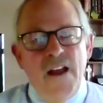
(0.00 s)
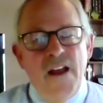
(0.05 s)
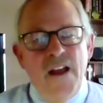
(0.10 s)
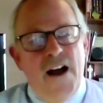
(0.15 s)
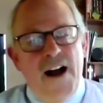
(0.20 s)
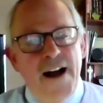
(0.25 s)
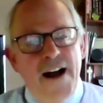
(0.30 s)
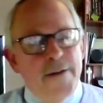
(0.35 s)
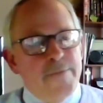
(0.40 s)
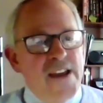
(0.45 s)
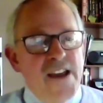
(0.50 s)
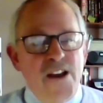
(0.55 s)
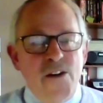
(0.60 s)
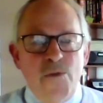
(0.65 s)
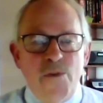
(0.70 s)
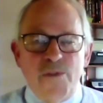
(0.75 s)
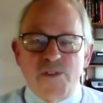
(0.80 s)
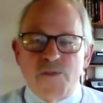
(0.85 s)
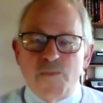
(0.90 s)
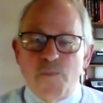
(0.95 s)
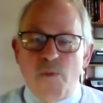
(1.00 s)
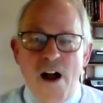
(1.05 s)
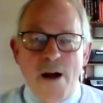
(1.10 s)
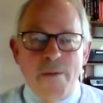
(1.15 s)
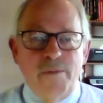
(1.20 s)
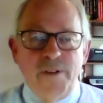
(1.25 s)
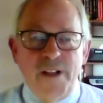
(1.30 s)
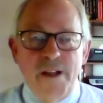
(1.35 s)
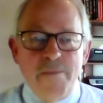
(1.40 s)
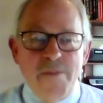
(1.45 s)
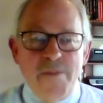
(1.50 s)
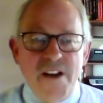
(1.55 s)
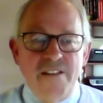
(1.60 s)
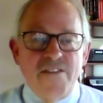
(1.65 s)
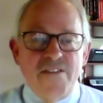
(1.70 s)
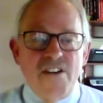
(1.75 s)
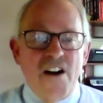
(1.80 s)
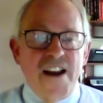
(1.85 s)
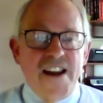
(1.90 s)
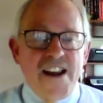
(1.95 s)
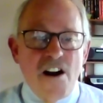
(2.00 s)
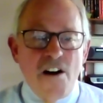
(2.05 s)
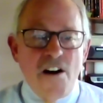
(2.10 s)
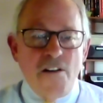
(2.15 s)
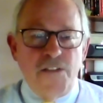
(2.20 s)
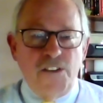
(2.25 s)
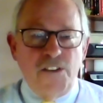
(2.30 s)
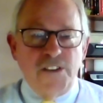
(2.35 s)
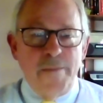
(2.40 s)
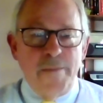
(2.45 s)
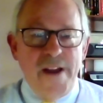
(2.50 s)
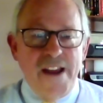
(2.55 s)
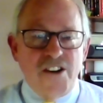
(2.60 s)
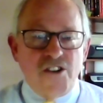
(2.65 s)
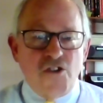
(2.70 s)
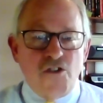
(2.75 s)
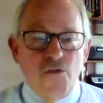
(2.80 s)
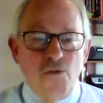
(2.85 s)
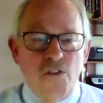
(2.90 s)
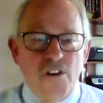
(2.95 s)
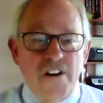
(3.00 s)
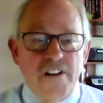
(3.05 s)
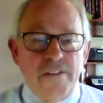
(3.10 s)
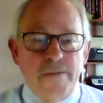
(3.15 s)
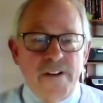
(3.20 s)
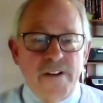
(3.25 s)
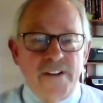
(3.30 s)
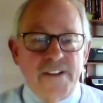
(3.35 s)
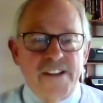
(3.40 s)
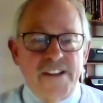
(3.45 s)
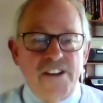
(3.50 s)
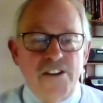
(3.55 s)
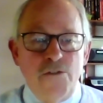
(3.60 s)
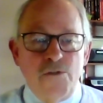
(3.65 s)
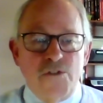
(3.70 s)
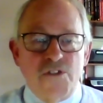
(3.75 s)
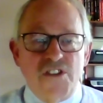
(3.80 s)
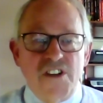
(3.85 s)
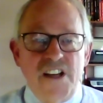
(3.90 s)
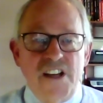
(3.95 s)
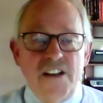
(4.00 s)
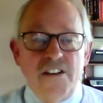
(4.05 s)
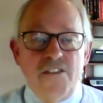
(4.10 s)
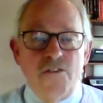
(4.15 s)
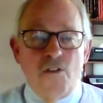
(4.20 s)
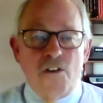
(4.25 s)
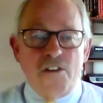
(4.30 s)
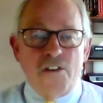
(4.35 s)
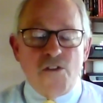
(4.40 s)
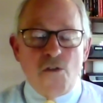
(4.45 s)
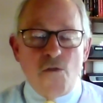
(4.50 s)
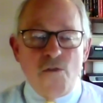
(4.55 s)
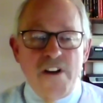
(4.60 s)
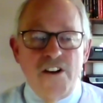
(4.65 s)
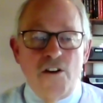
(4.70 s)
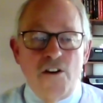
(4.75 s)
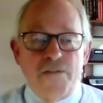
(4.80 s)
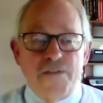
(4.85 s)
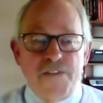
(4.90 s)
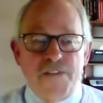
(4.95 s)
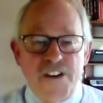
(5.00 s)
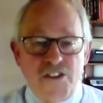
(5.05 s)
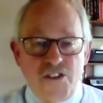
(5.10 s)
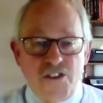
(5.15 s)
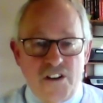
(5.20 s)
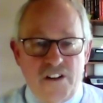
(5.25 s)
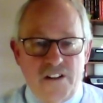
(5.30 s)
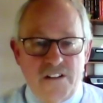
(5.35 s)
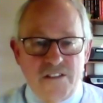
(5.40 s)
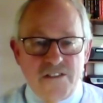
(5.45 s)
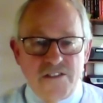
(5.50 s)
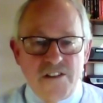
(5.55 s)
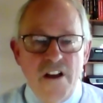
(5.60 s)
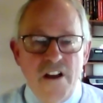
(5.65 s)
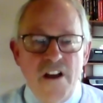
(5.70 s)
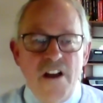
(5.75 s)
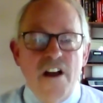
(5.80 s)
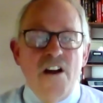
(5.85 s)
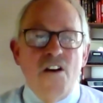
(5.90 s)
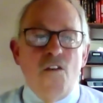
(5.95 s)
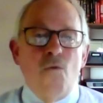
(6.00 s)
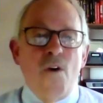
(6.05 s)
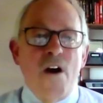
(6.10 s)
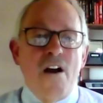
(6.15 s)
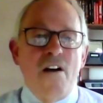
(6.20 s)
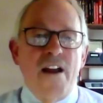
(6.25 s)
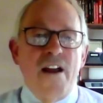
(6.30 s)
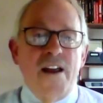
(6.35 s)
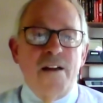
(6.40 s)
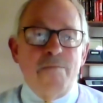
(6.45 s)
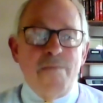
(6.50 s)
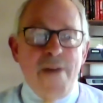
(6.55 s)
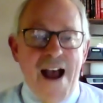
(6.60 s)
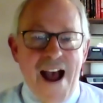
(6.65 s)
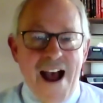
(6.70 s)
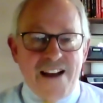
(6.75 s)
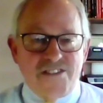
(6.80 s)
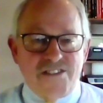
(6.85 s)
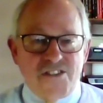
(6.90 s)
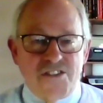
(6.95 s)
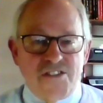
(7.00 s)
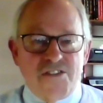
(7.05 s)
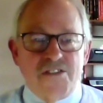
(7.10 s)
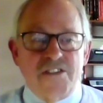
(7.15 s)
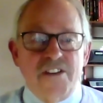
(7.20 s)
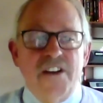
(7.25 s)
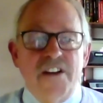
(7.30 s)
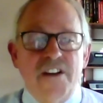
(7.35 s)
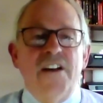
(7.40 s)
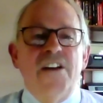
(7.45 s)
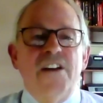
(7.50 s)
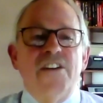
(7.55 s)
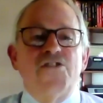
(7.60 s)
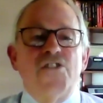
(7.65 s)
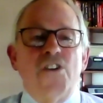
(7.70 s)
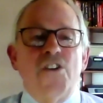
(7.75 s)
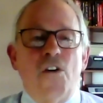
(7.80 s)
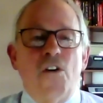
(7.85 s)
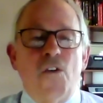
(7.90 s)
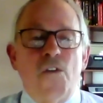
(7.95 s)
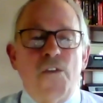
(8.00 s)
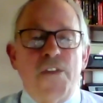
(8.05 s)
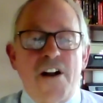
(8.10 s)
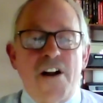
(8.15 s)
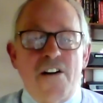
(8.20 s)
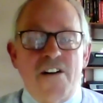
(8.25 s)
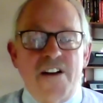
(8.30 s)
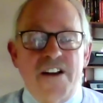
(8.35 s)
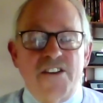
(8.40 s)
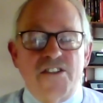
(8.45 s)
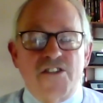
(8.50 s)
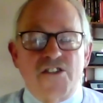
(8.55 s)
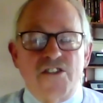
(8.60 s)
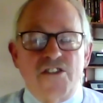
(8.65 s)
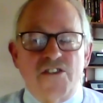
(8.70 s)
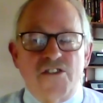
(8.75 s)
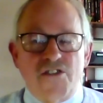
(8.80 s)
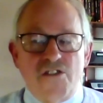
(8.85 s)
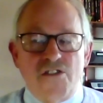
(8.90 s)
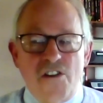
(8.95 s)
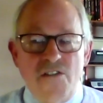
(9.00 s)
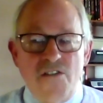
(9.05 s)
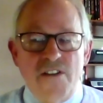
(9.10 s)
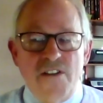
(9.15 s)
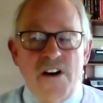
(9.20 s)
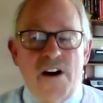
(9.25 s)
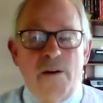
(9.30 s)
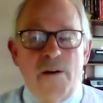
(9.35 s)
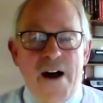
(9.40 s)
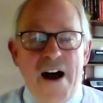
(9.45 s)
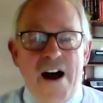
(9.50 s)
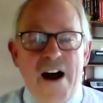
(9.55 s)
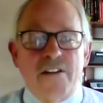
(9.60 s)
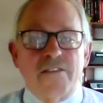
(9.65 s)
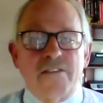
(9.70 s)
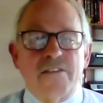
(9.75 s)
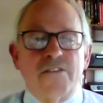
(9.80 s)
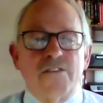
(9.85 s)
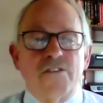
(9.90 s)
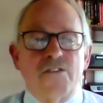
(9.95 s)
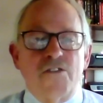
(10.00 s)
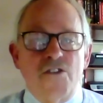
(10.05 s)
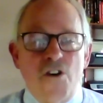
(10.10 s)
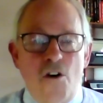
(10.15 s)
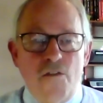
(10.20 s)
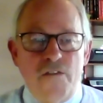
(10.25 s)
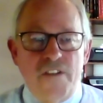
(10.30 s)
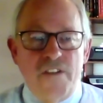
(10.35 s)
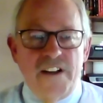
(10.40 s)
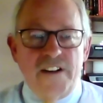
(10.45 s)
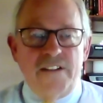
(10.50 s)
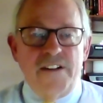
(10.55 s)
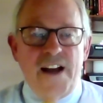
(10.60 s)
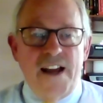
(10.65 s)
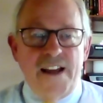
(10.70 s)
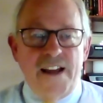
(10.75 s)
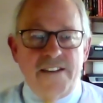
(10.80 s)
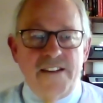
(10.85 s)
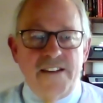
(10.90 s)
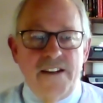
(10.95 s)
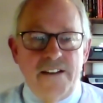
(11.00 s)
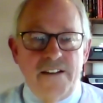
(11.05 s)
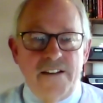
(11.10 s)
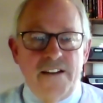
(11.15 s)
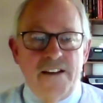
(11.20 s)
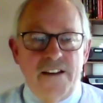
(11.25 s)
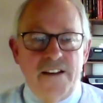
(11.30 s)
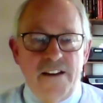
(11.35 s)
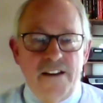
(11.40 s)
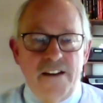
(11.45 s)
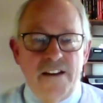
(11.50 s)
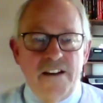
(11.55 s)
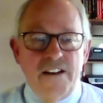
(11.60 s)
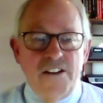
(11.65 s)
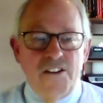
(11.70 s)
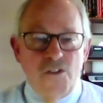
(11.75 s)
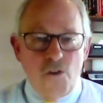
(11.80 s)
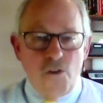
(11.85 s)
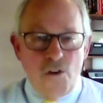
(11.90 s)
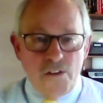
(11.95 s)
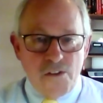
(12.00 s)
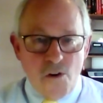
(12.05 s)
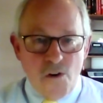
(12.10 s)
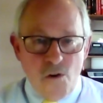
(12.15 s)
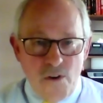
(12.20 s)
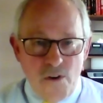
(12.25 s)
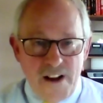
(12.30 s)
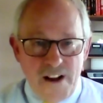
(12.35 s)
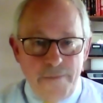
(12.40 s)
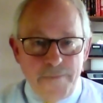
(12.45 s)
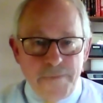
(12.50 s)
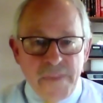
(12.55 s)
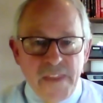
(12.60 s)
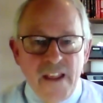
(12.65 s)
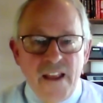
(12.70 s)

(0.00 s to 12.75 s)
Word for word: Uh, he was probably being very careful to make sure you see North Korean officials wearing masks. So there is concern about COVID 19 in North Korea.